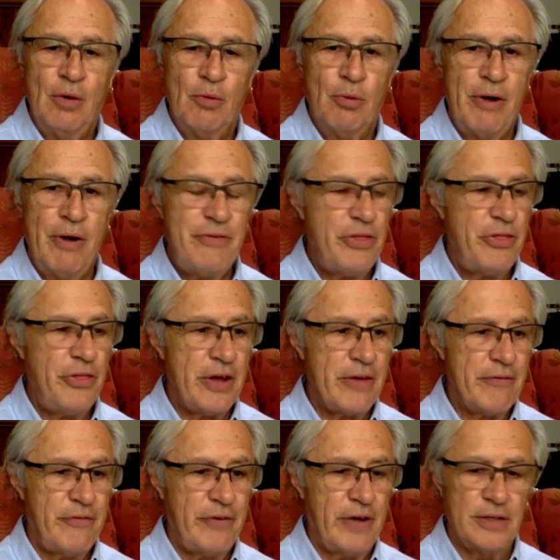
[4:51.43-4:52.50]
where
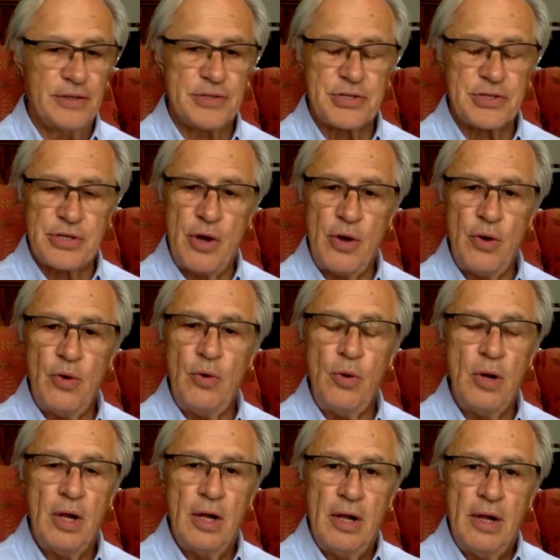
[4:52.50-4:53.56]
everything felt so